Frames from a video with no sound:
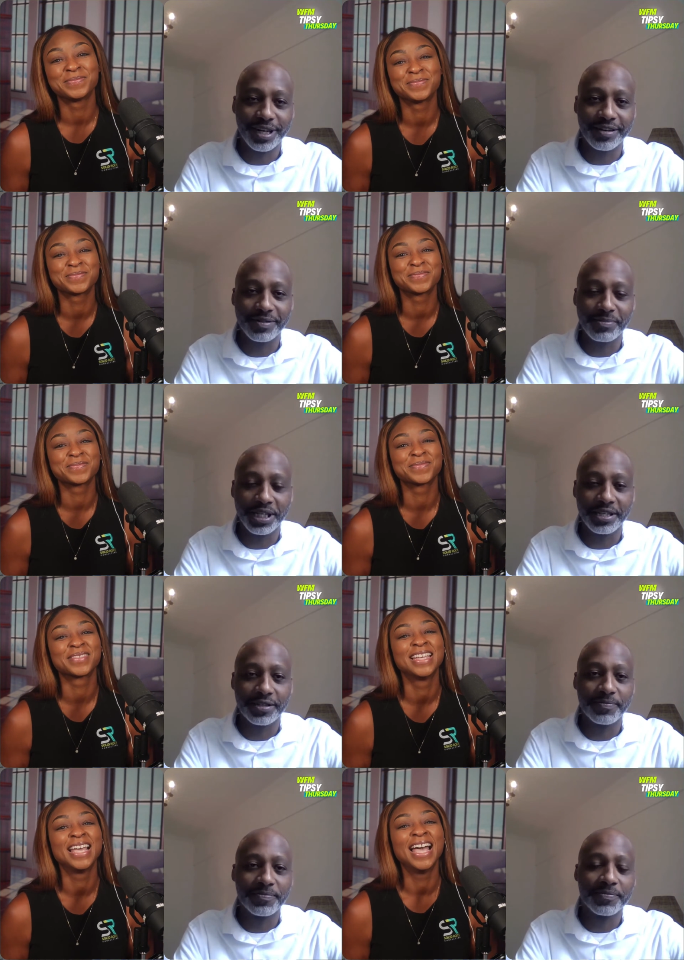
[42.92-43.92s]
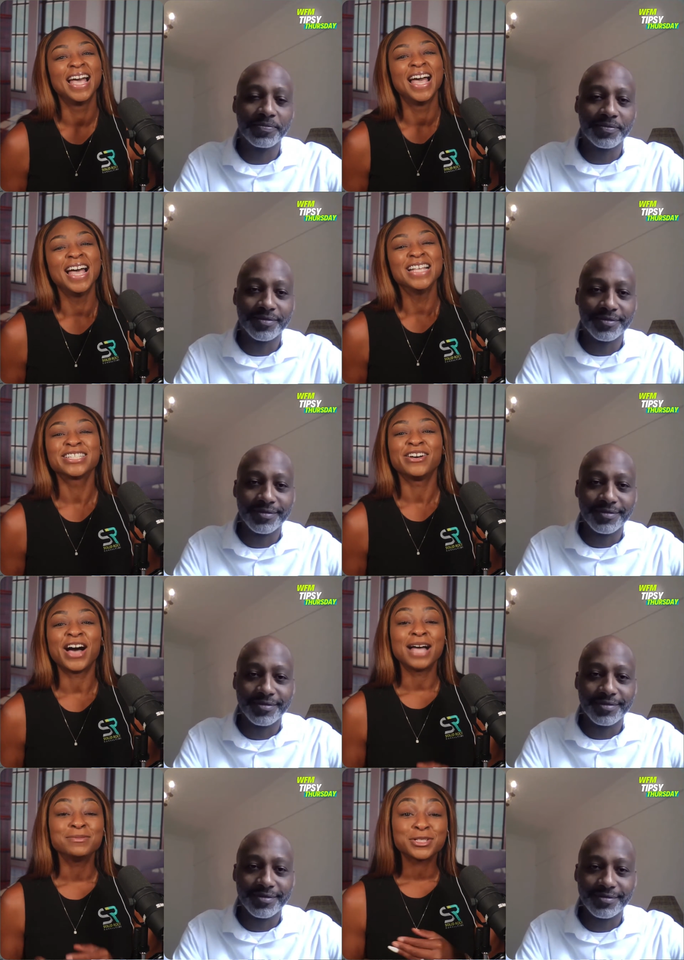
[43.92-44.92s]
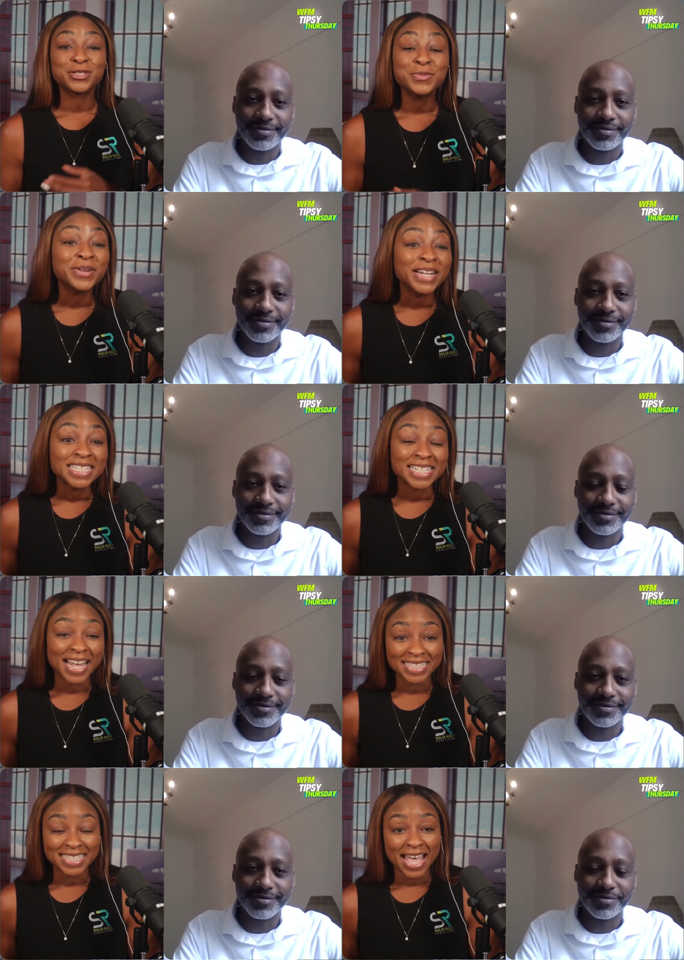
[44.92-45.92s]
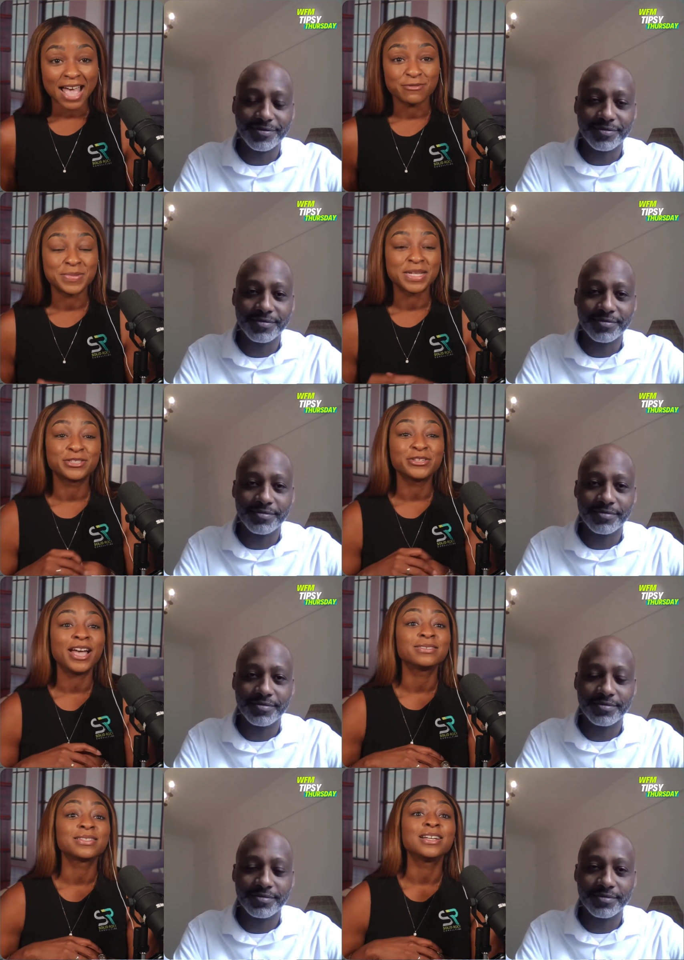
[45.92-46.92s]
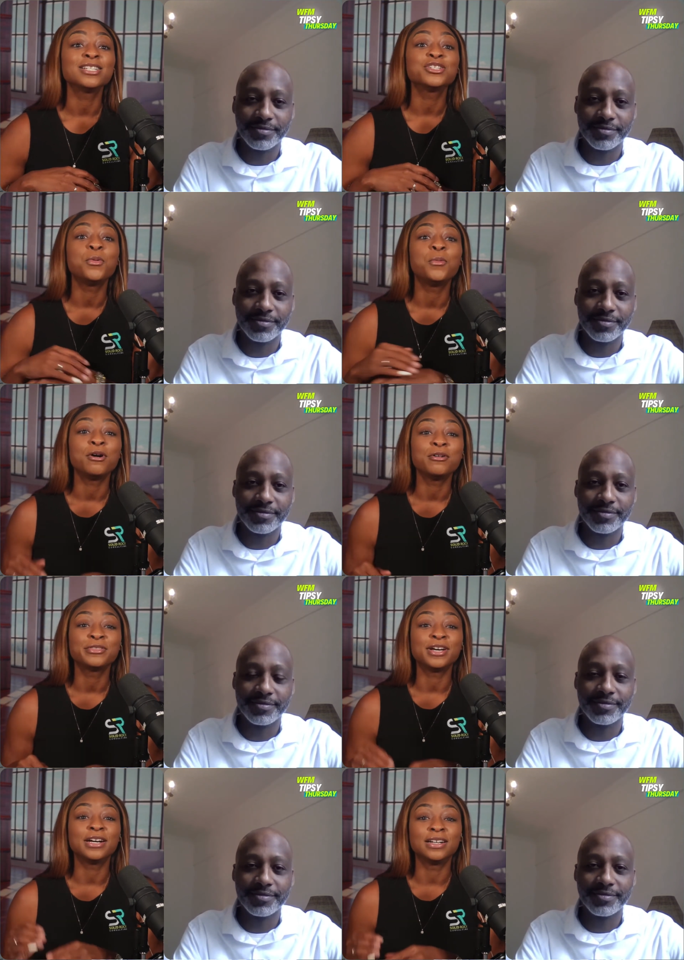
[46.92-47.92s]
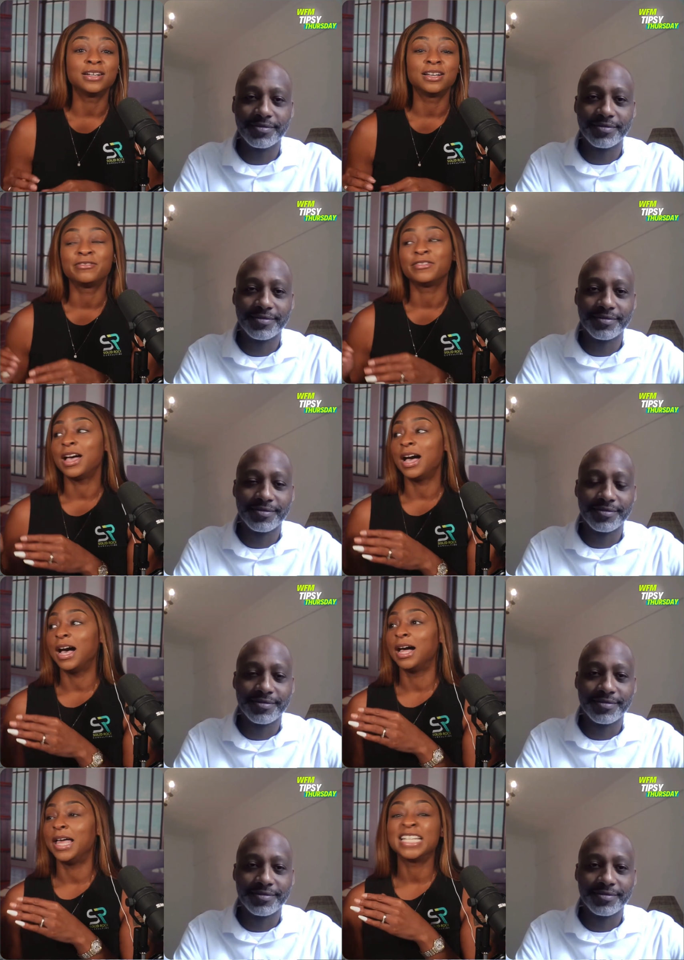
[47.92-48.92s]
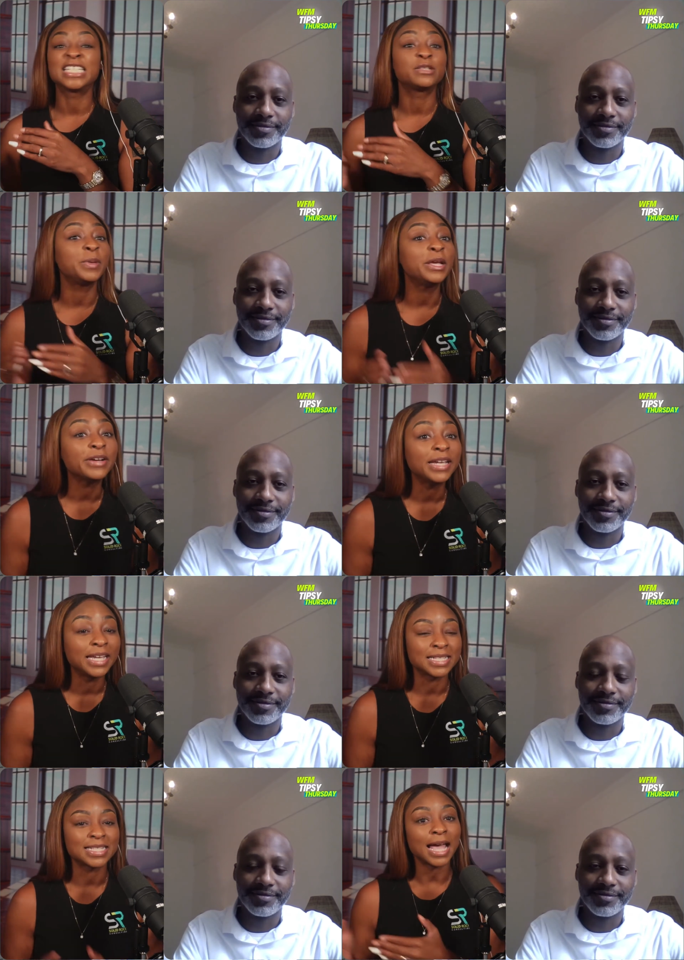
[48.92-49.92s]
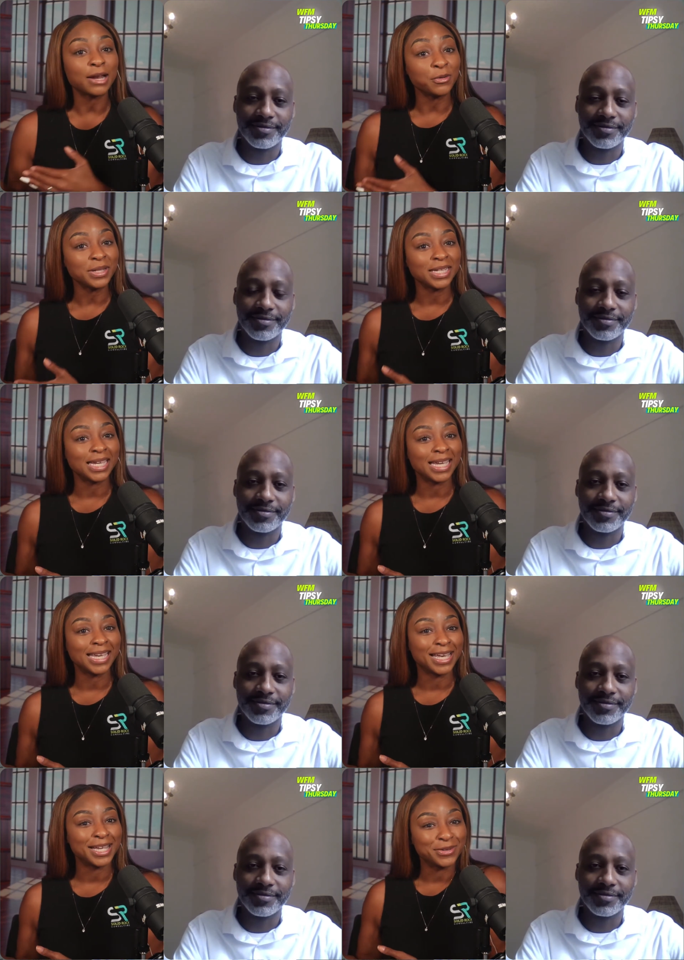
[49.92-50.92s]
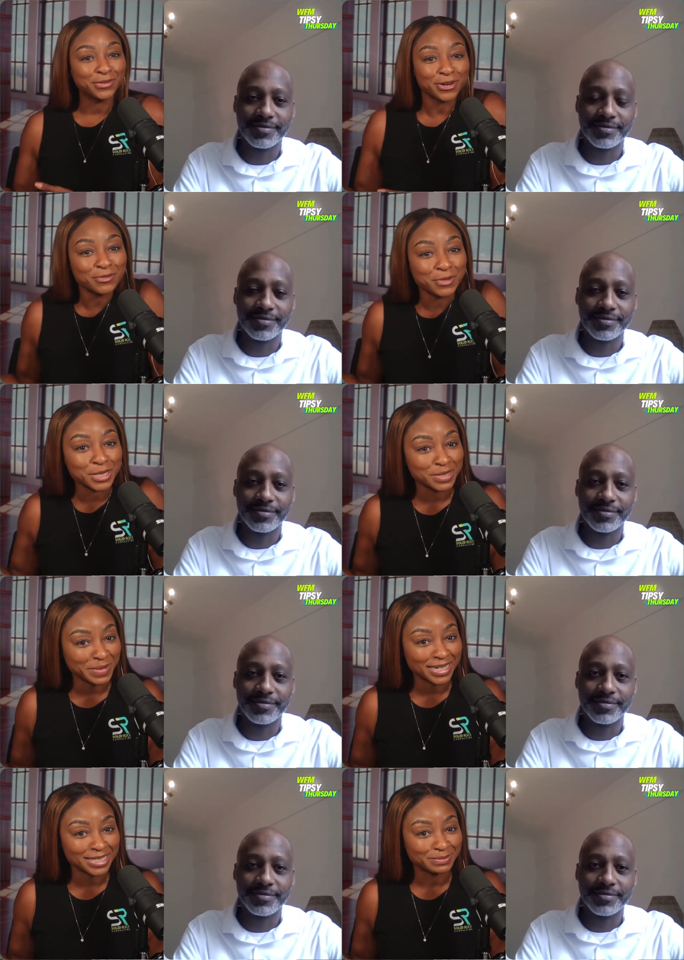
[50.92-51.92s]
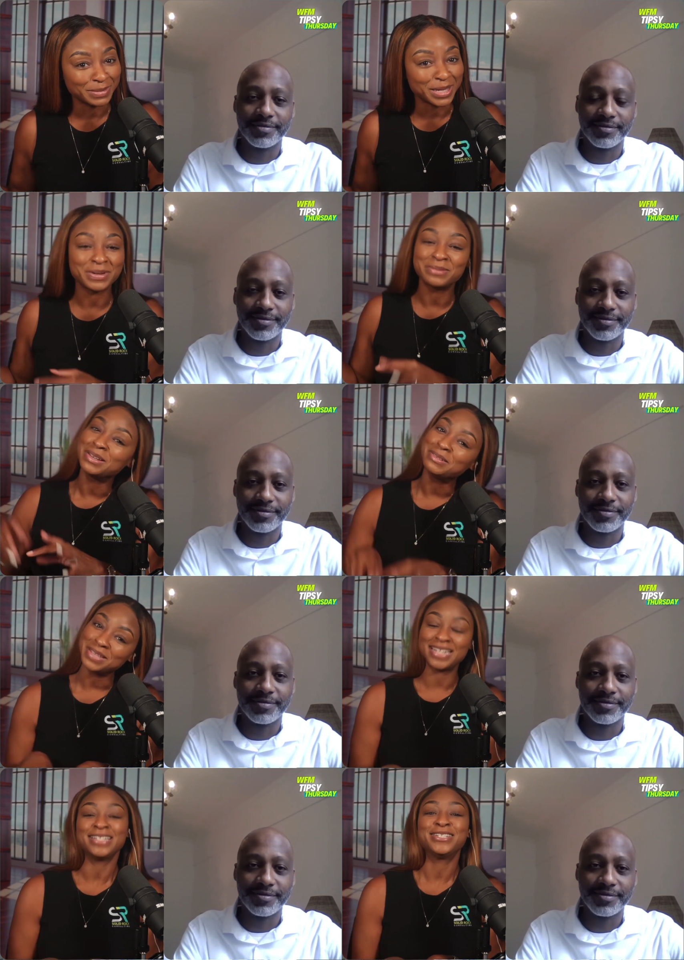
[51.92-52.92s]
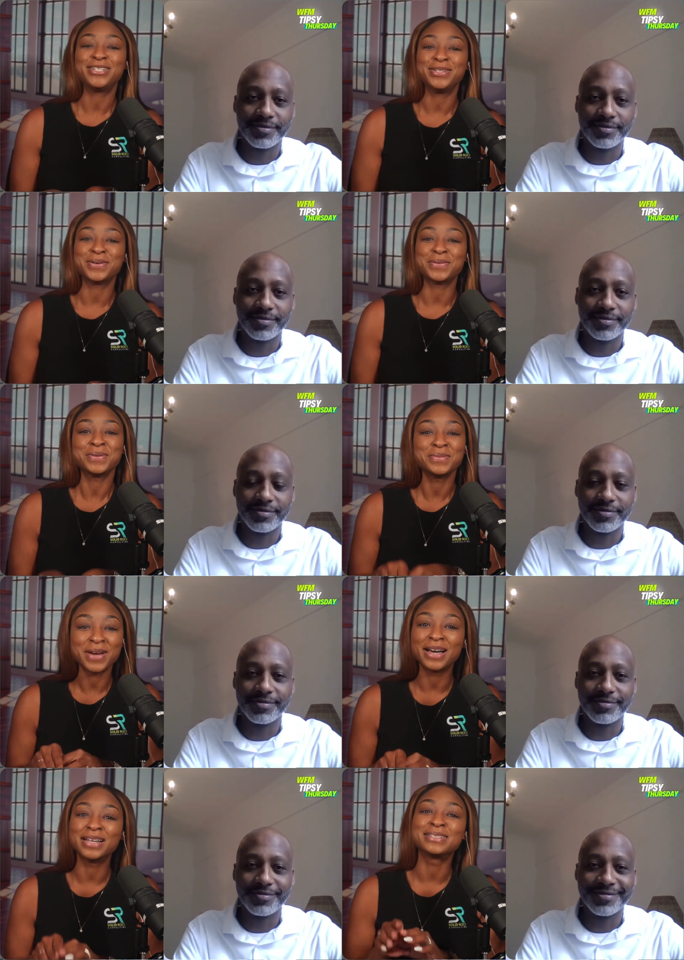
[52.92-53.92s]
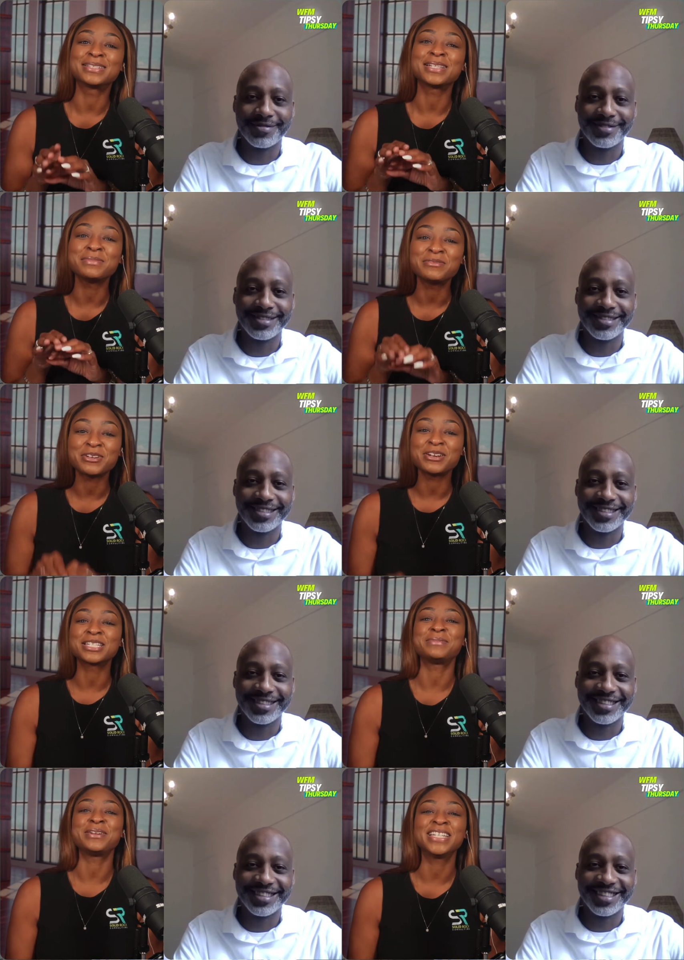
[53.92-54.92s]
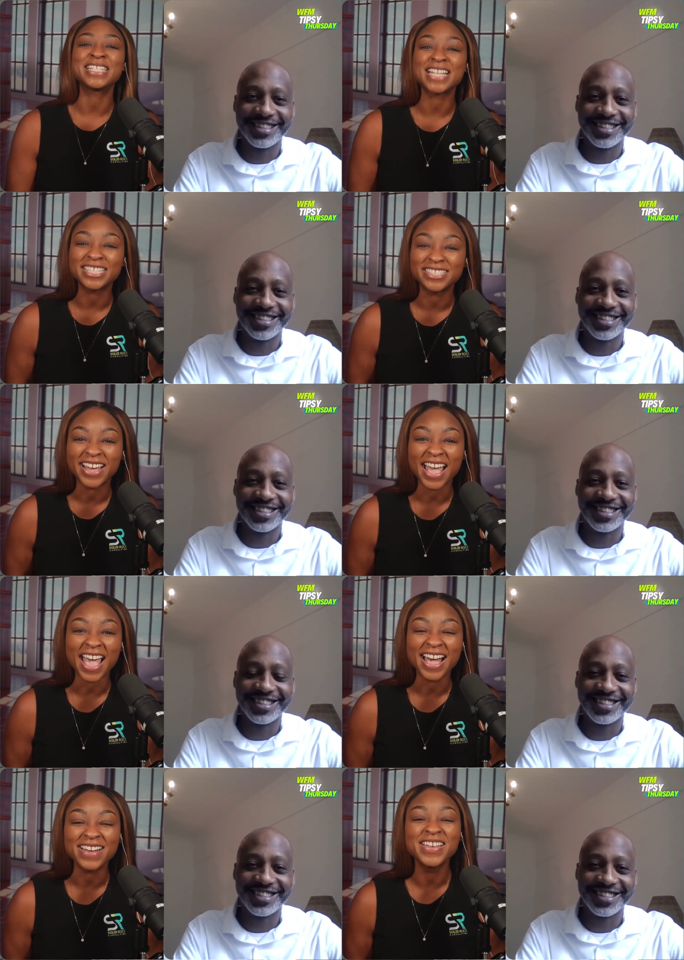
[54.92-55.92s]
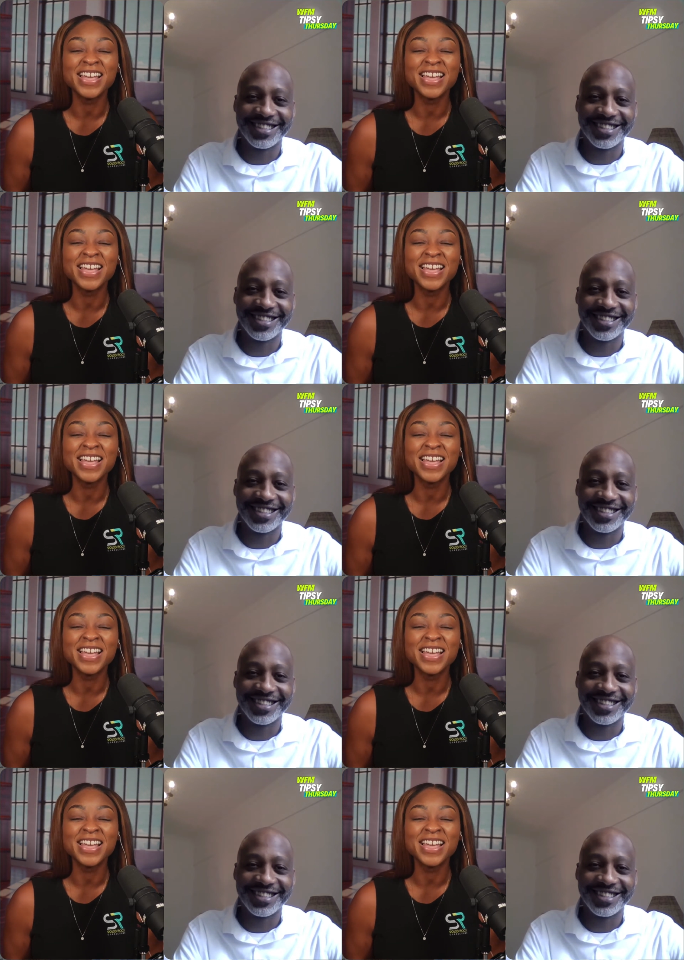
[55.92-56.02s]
Speaker 1: having me here.
Speaker 2: So I'm super excited to have you because you have such a wealth of uh, experience, not only in workforce management, but we're going to get into uh, some of your experience that you have.